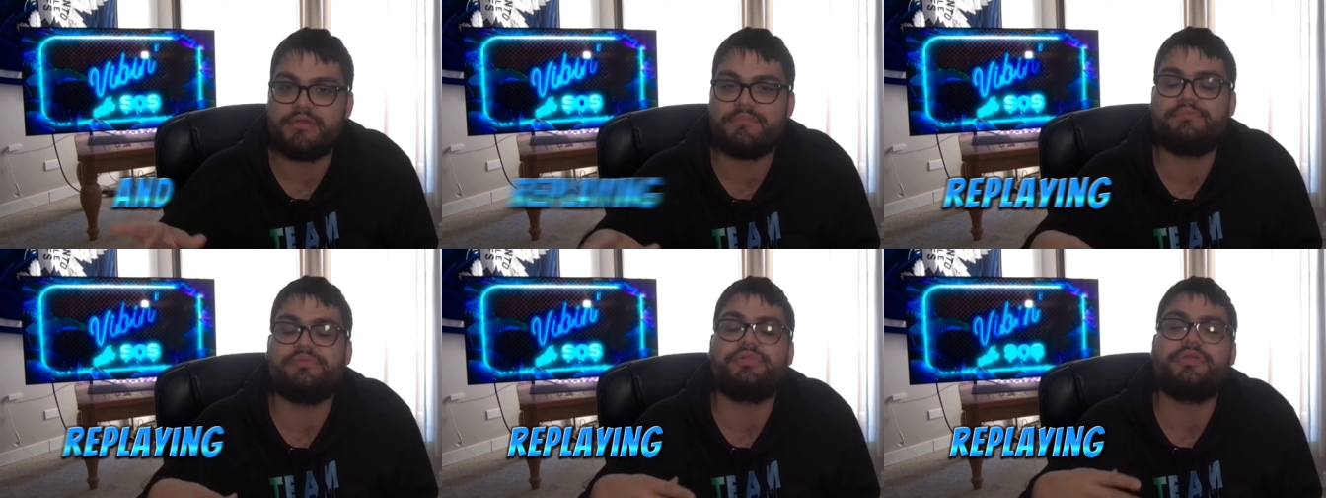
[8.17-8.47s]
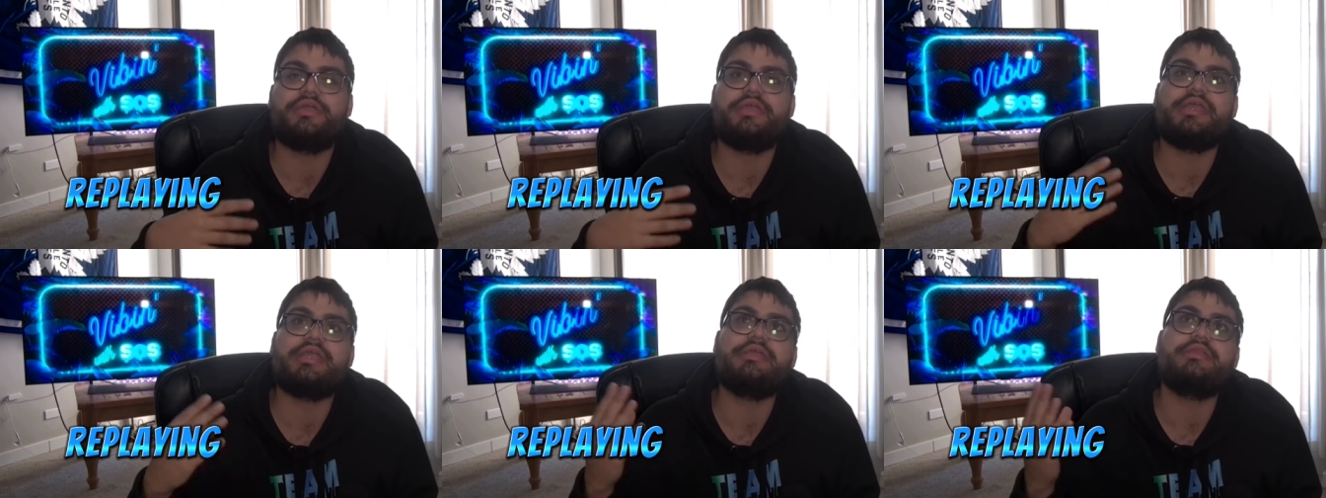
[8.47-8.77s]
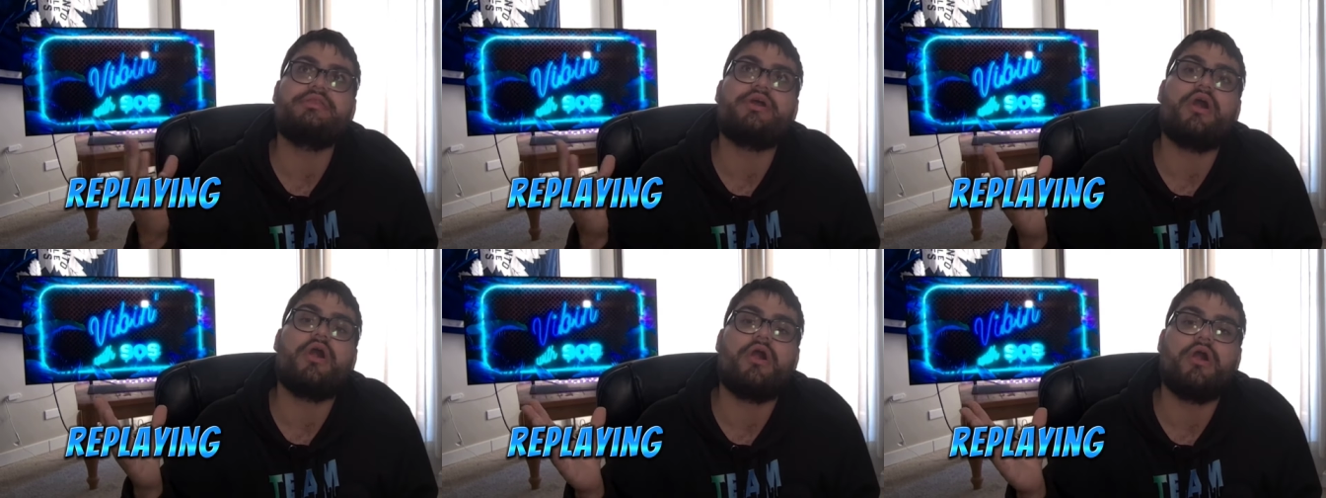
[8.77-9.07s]

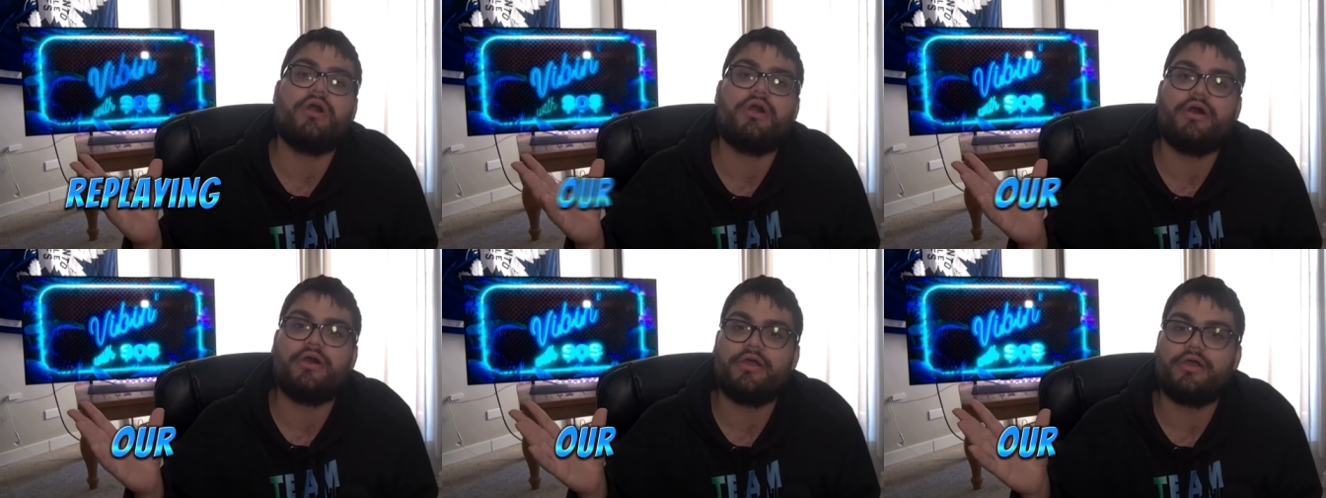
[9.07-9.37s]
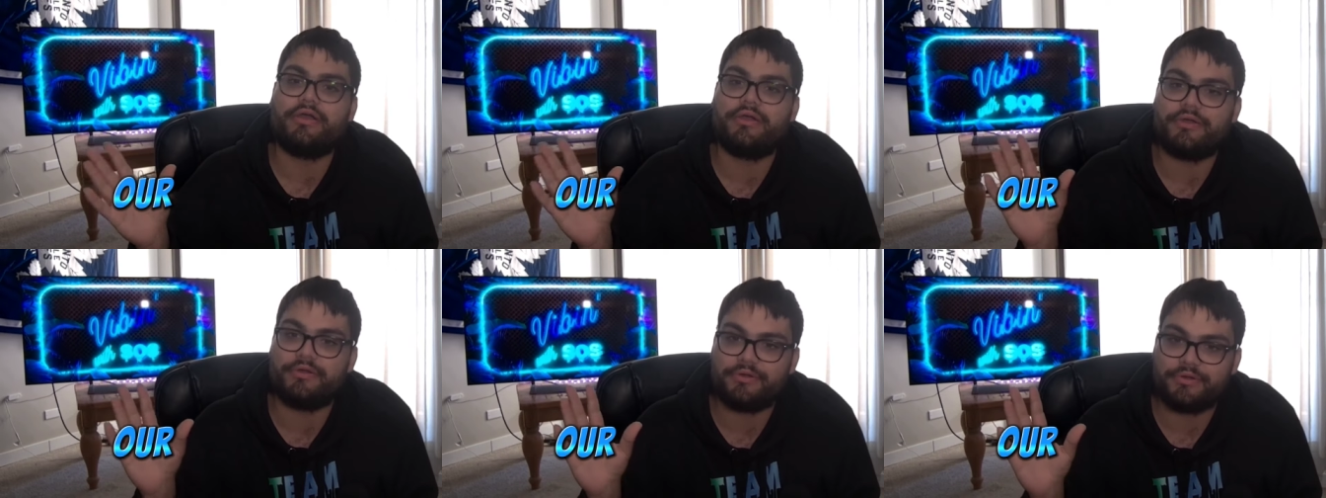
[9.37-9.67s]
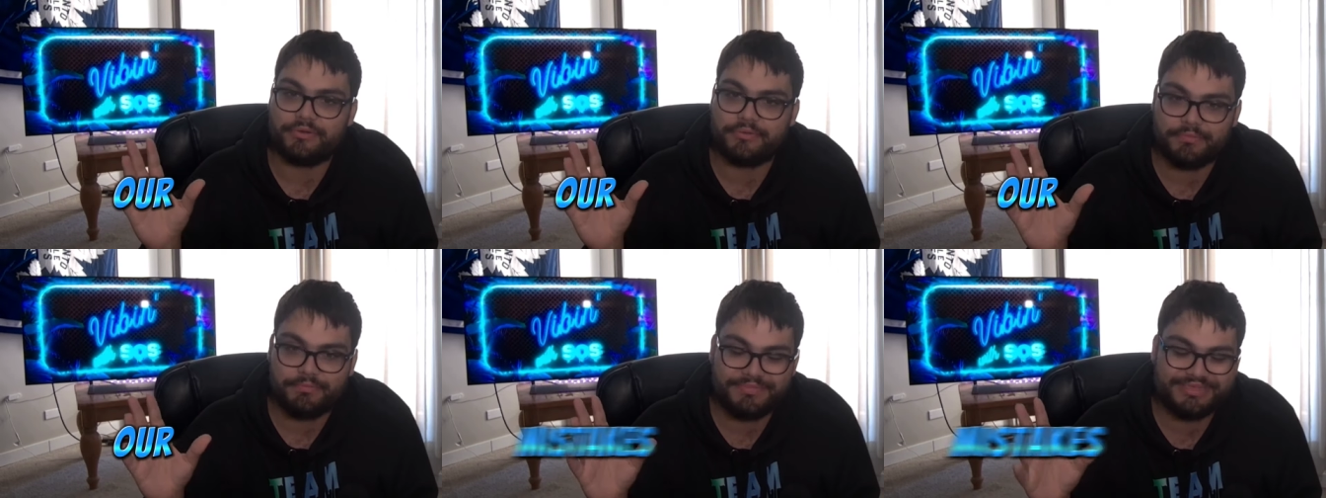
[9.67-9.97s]
replaying
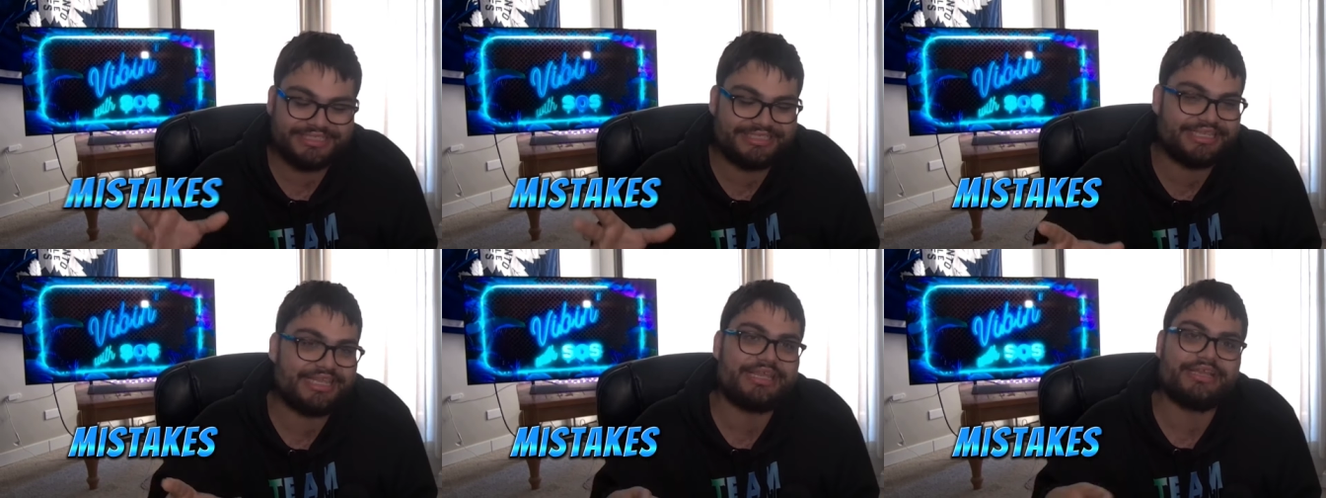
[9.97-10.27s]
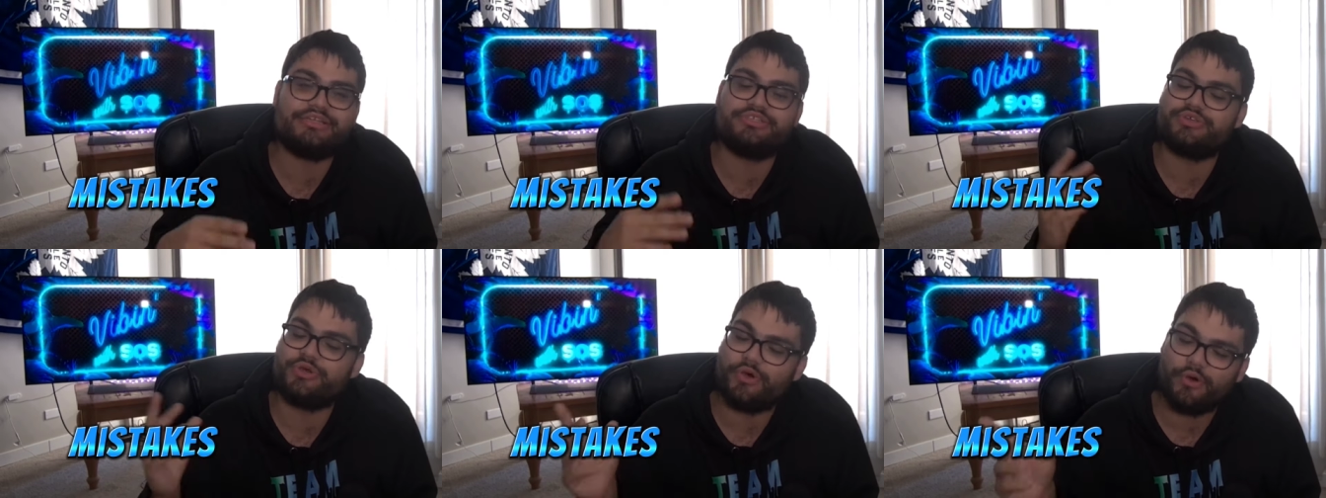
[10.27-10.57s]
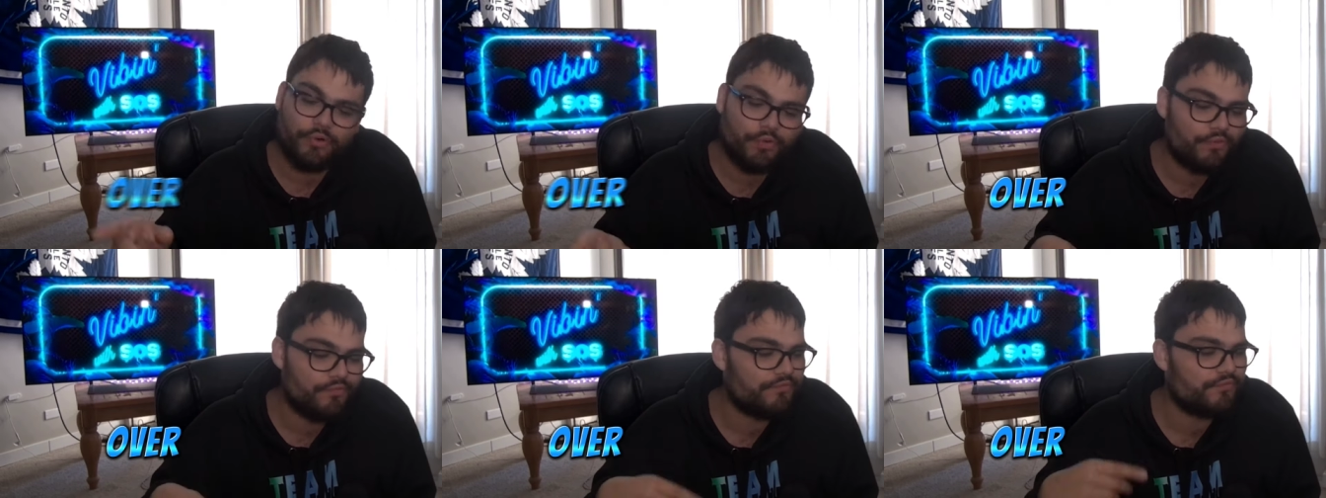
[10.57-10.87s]
our mistakes
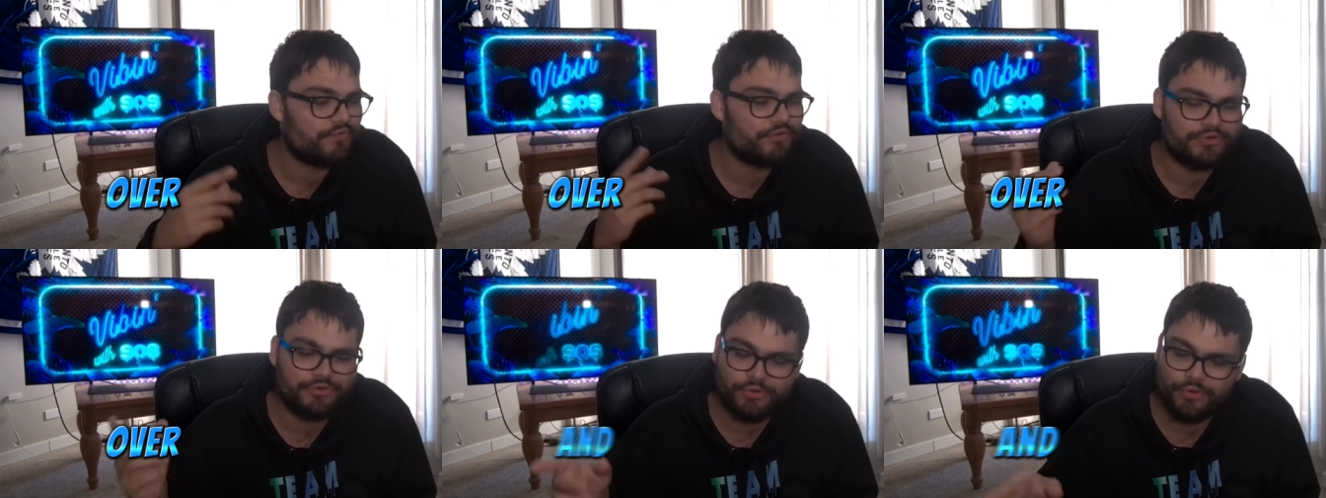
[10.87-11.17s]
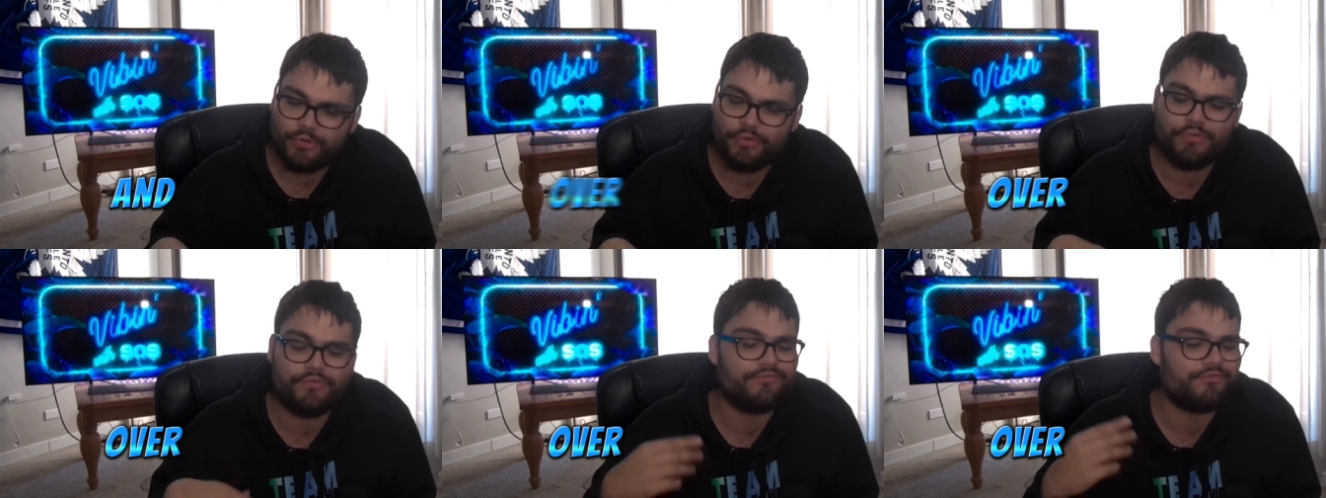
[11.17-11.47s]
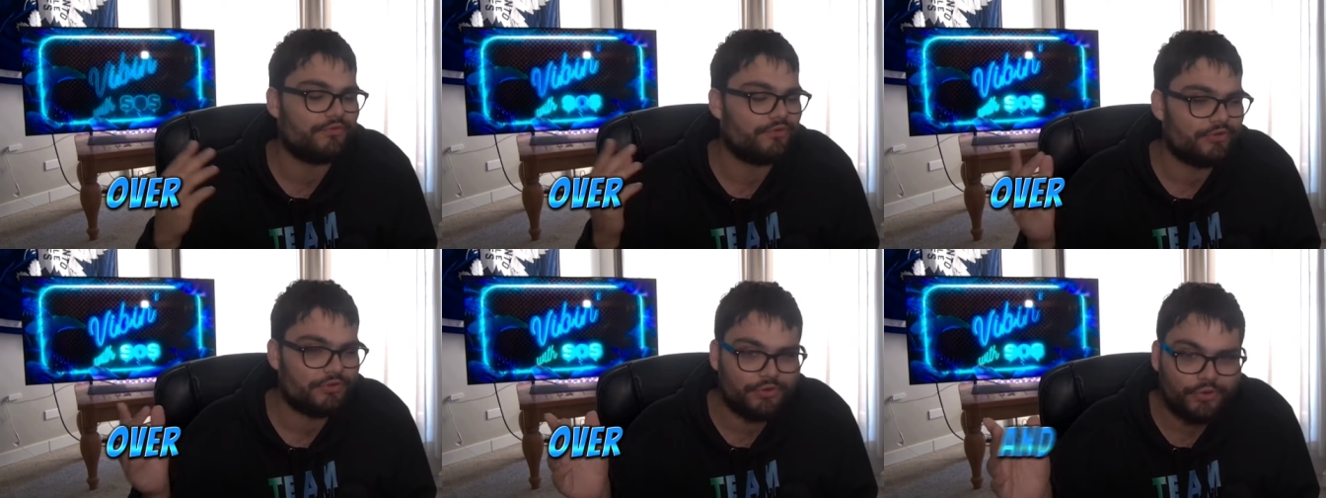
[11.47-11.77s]
over and
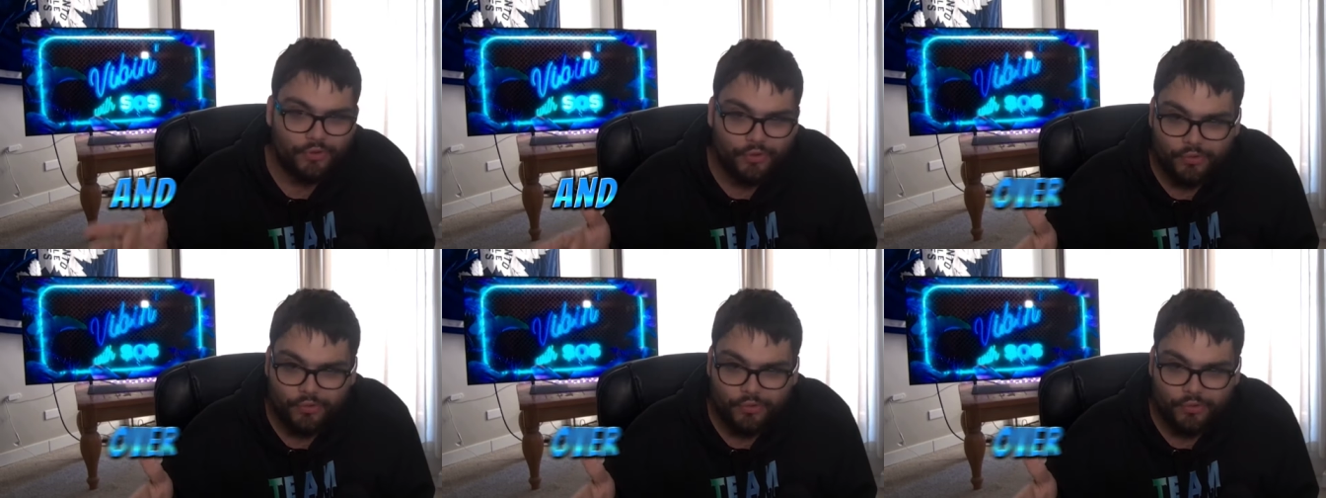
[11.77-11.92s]
over and